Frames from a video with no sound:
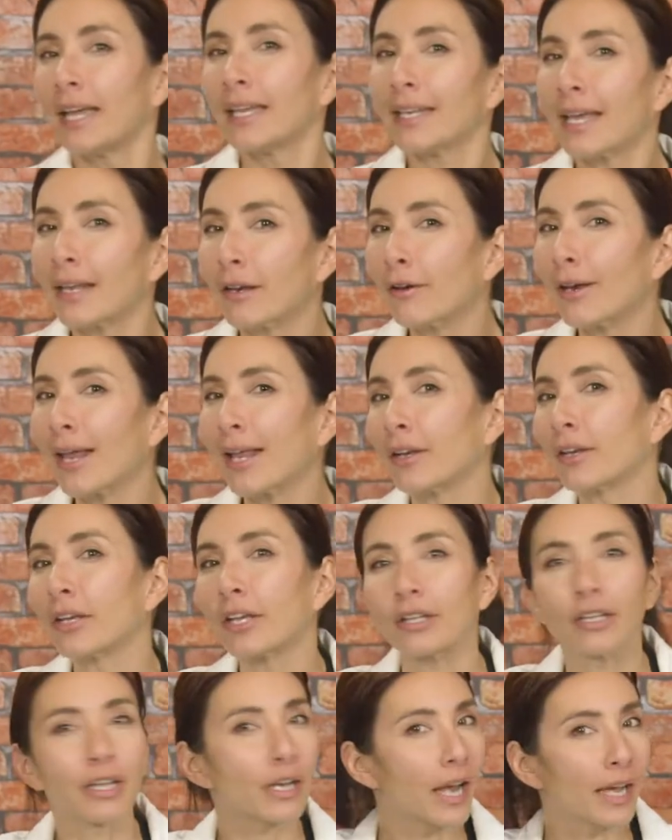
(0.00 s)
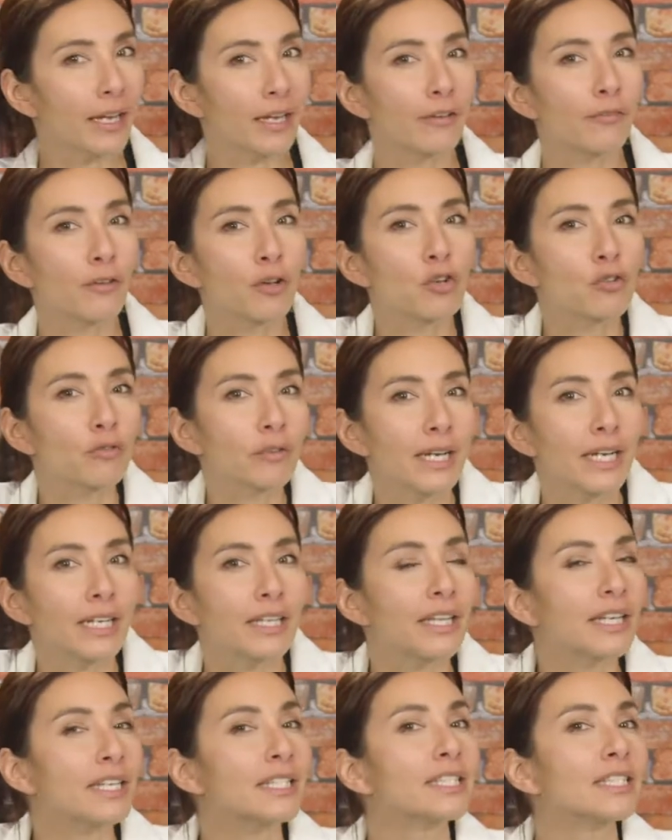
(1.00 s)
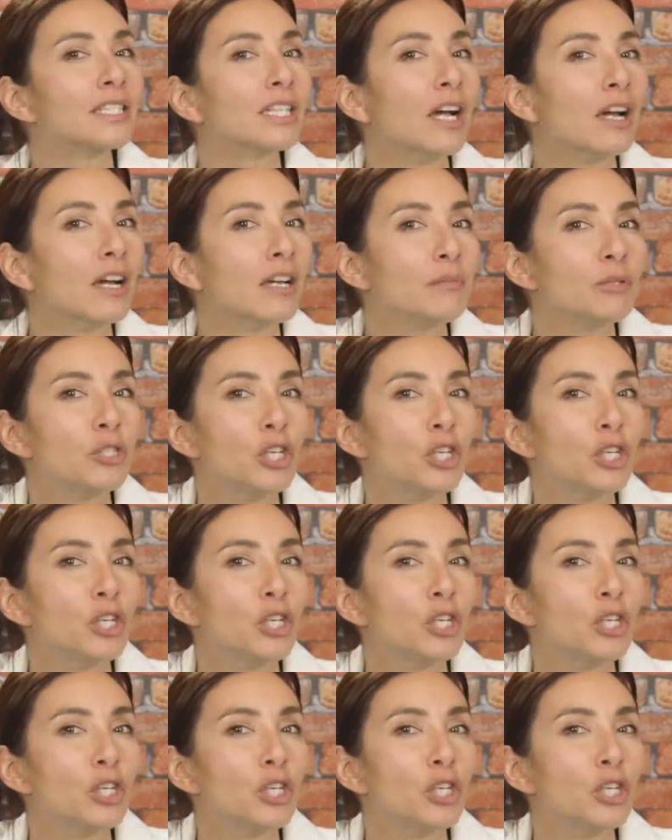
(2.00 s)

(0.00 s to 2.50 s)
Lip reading: Now Nanogirl and I have agreed that it's time